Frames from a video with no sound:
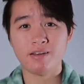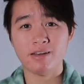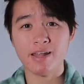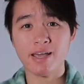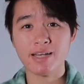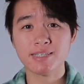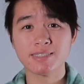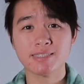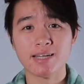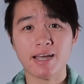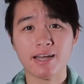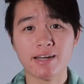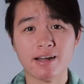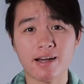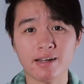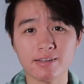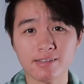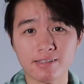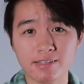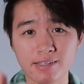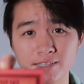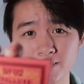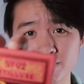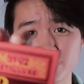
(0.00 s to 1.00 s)
Next, I
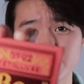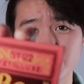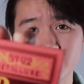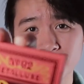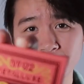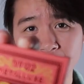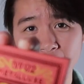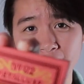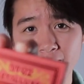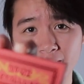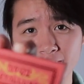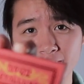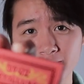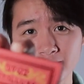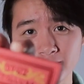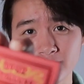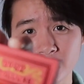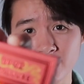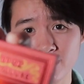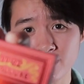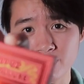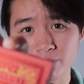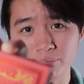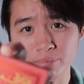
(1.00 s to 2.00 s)
got these metallic
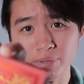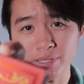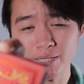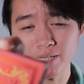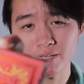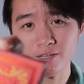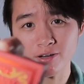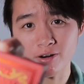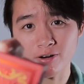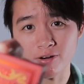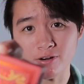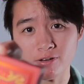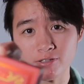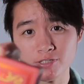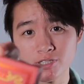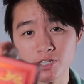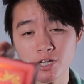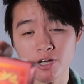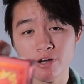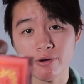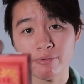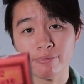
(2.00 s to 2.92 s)
B cards,